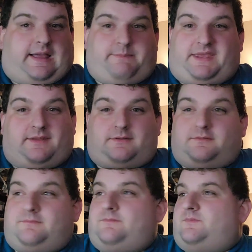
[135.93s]
I
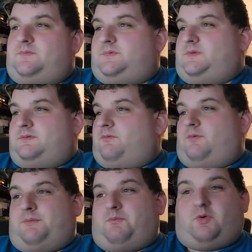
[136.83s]
mean,
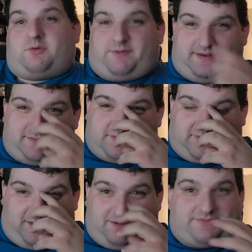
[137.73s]
what more do I need to
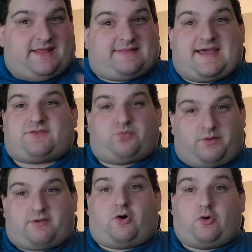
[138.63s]
say about that? That's
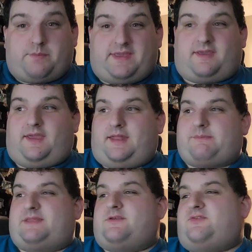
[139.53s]
where it all began. I
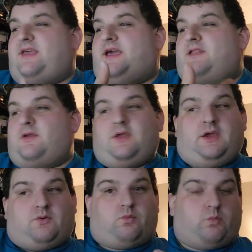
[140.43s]
mean, this had
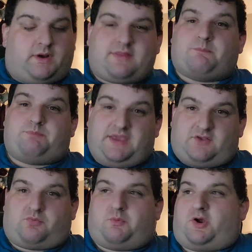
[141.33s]
one of the
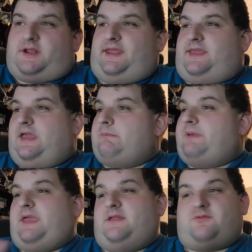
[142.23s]
biggest marketing
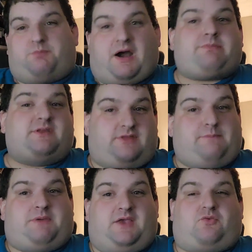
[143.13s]
campaigns, probably
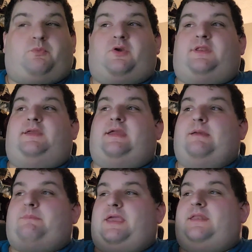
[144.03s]
the biggest marketing
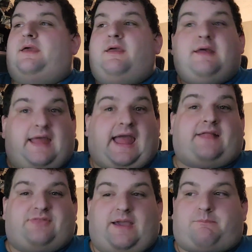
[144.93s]
campaign
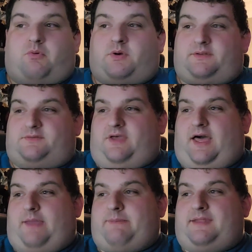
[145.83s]
at that point in
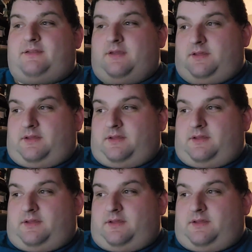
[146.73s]
time. And,